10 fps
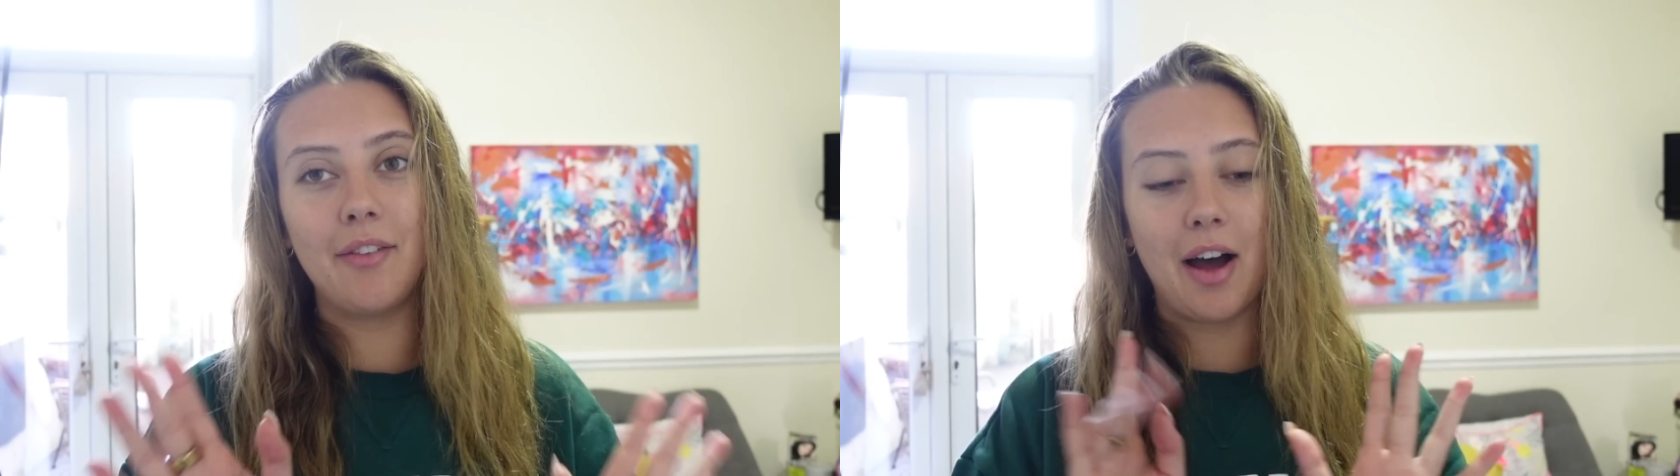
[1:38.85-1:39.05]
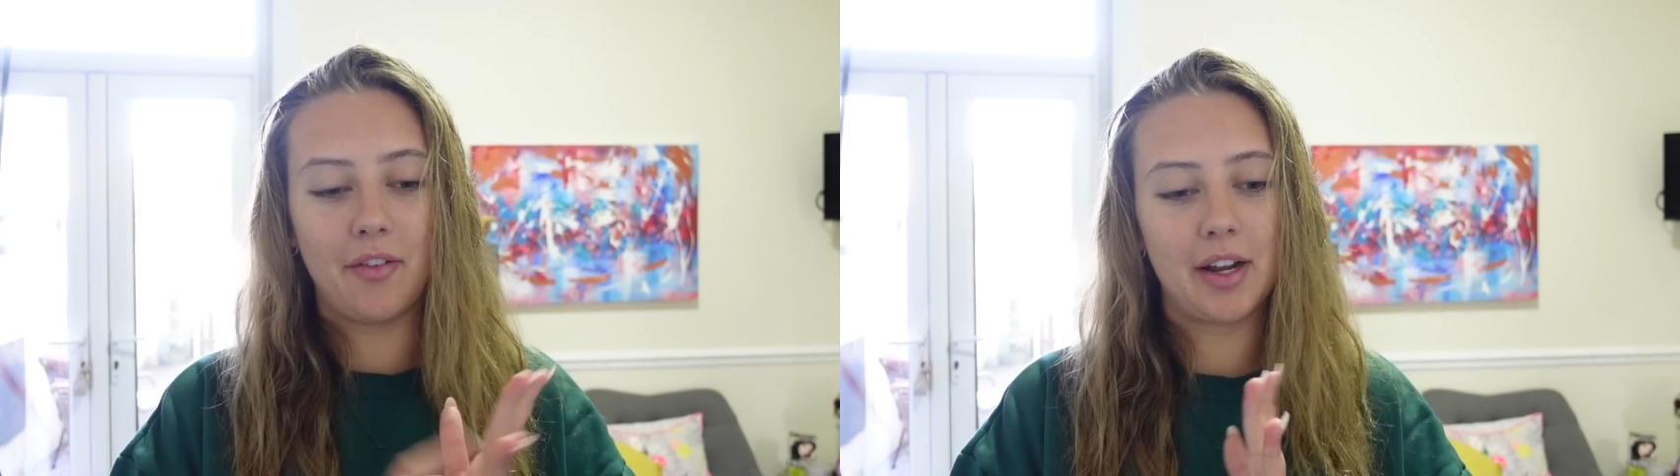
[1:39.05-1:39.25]

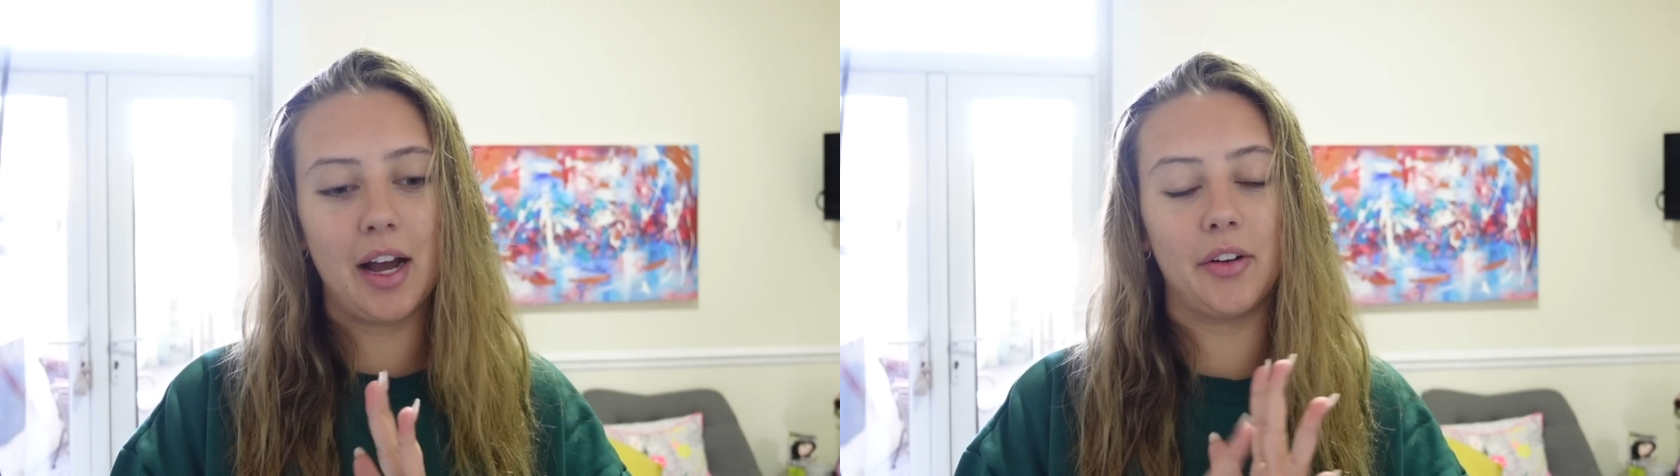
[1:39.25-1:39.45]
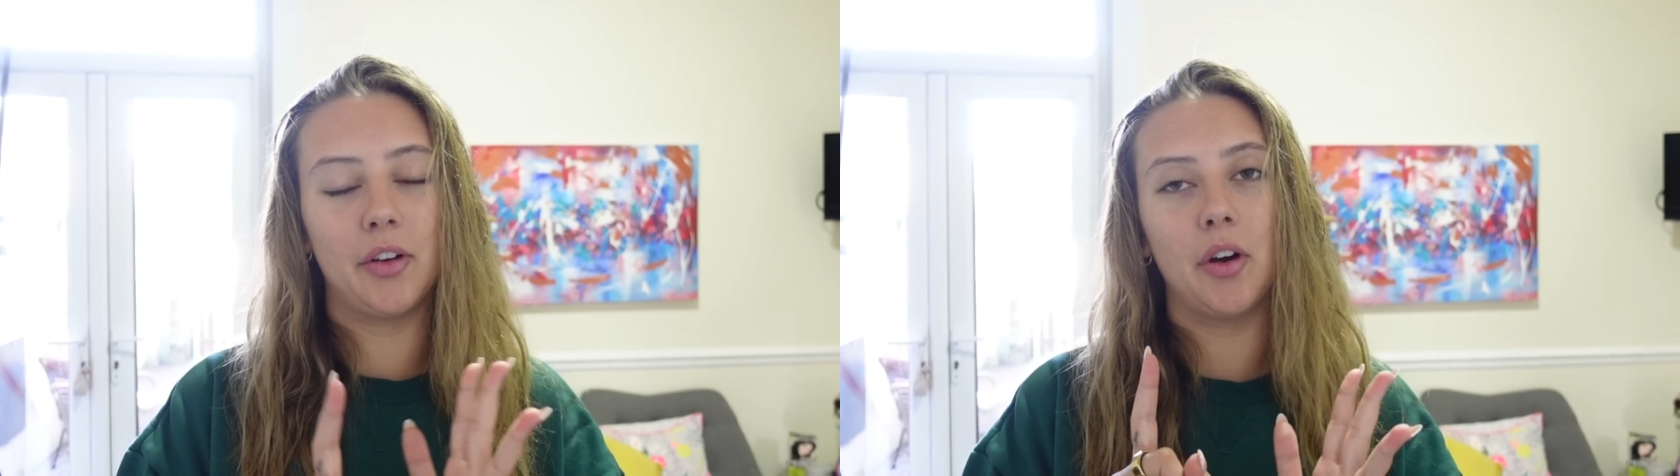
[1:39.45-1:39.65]

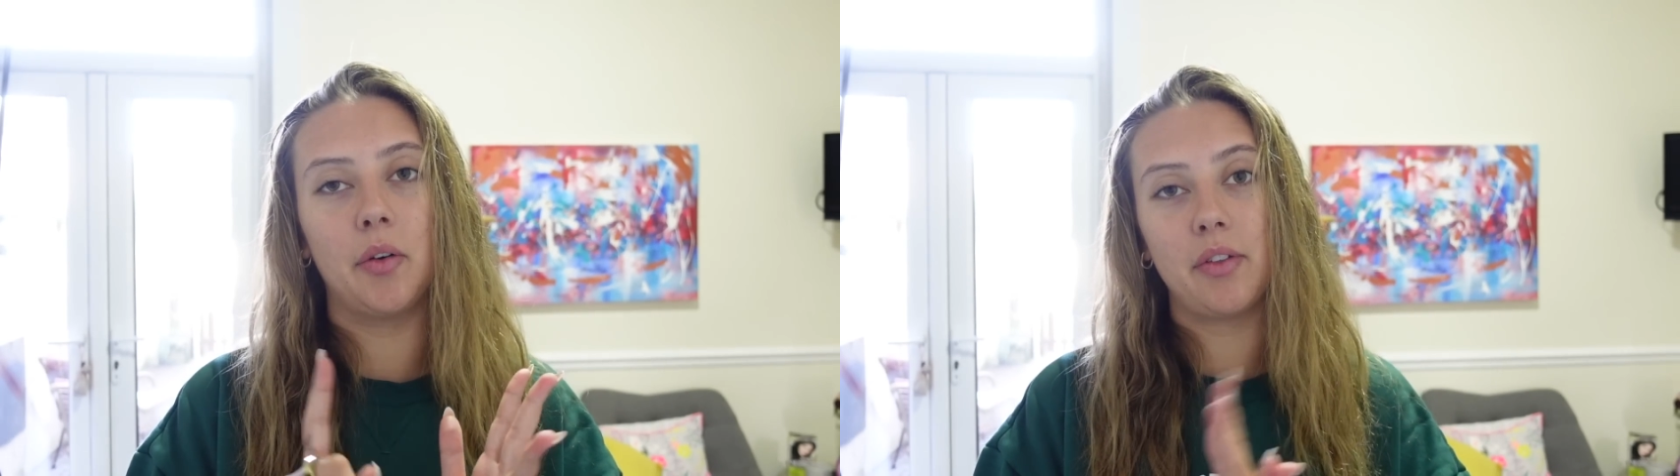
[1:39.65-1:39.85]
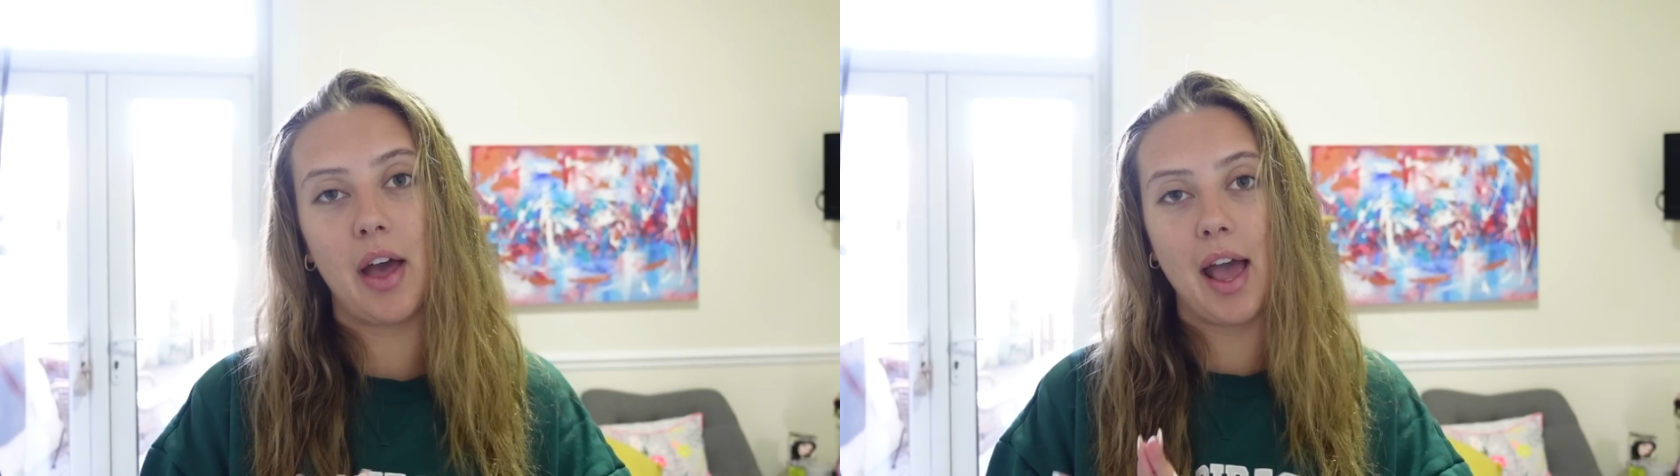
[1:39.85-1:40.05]
avocado
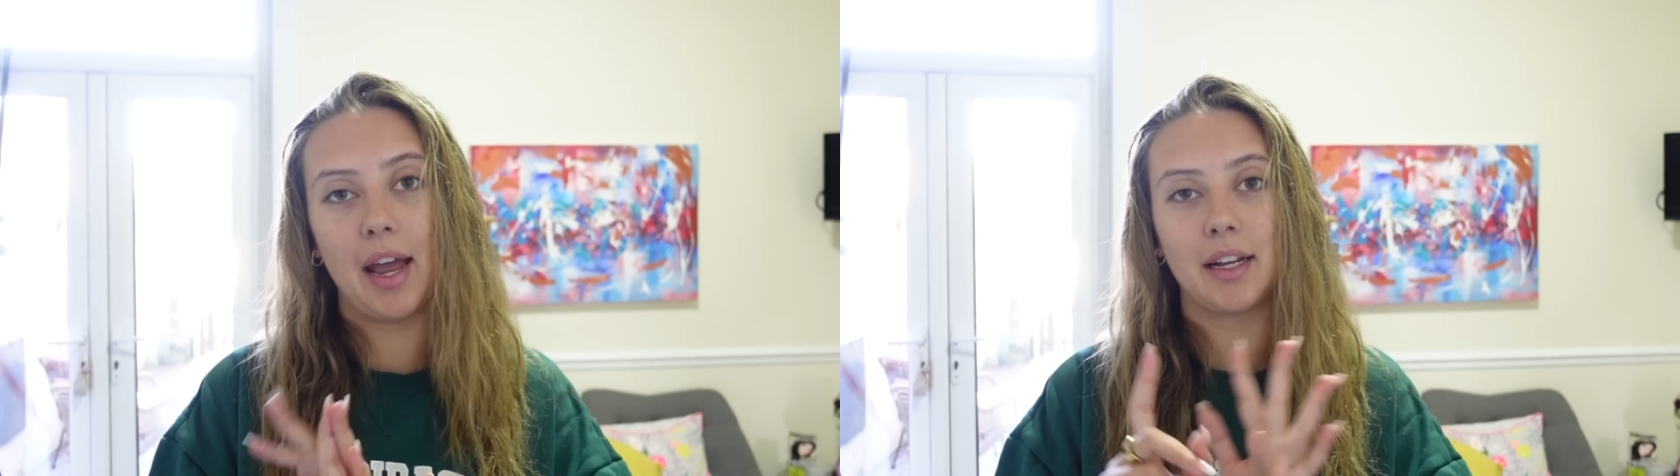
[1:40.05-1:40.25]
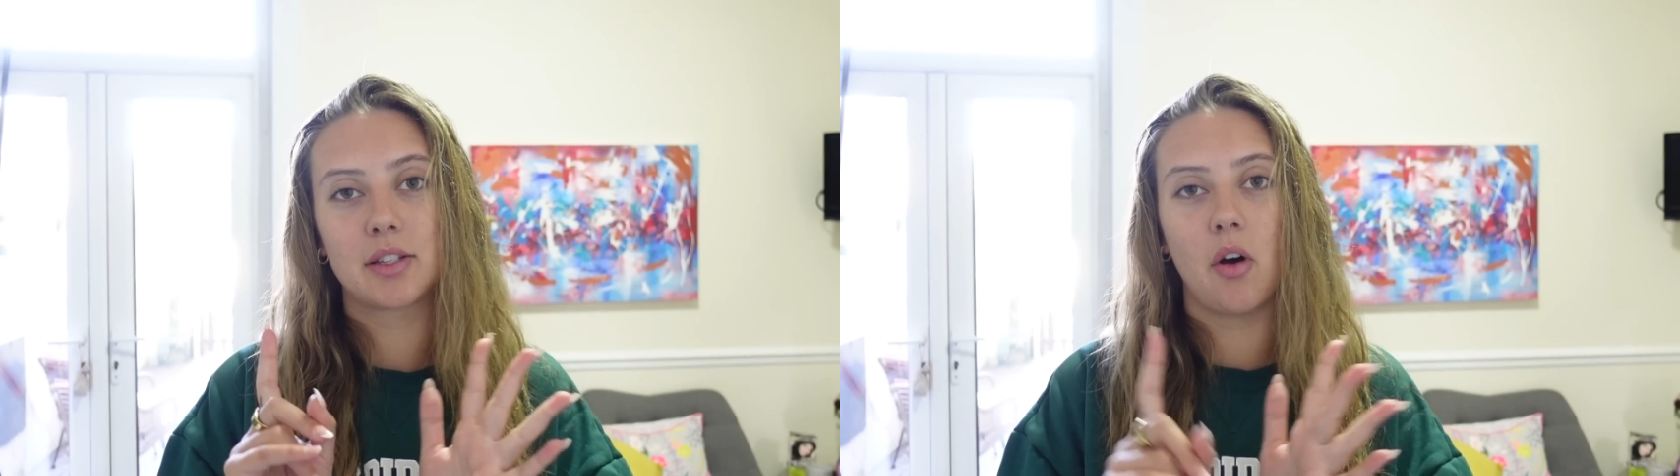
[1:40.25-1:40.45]
with
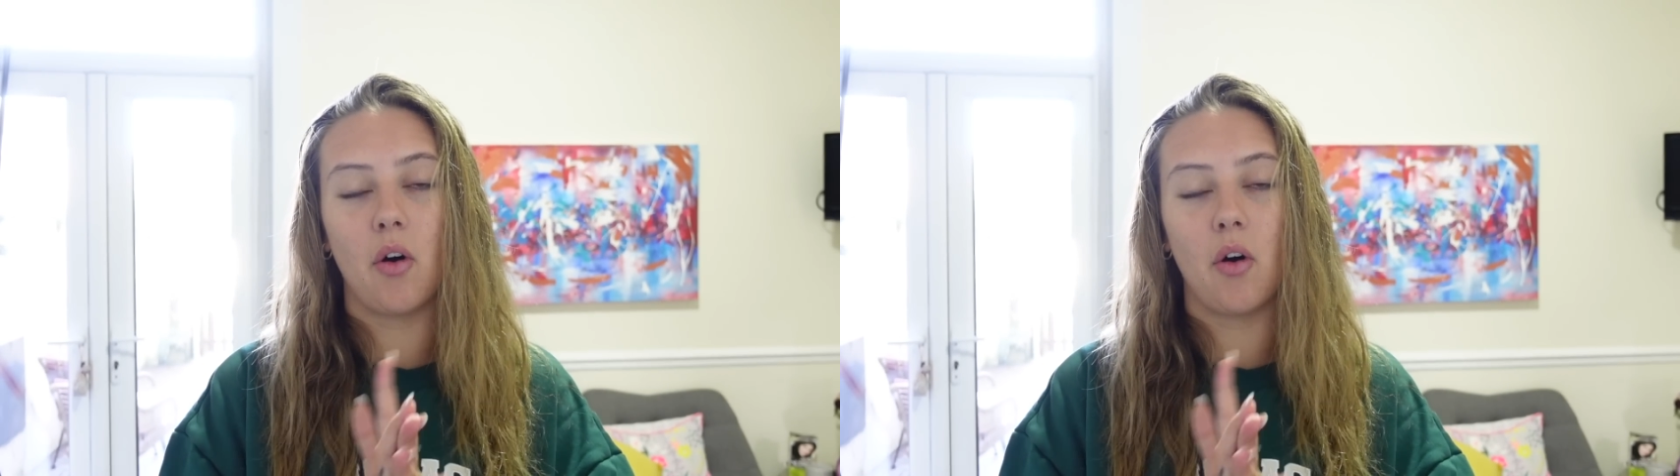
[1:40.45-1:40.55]
eggs